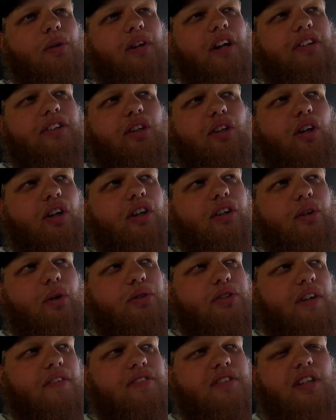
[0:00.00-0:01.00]
don't like the look of
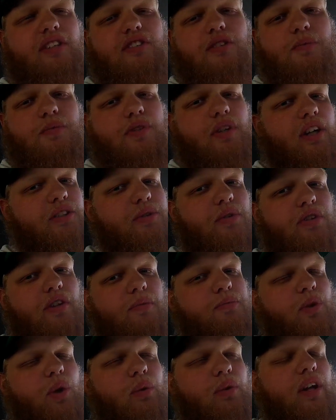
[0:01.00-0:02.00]
those. I see the trucks,
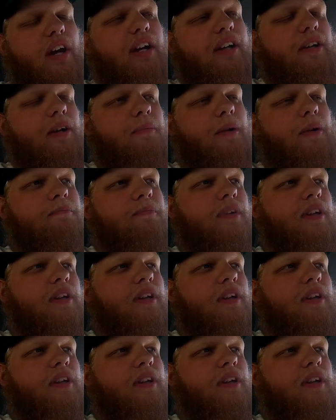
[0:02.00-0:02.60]
I don't like them.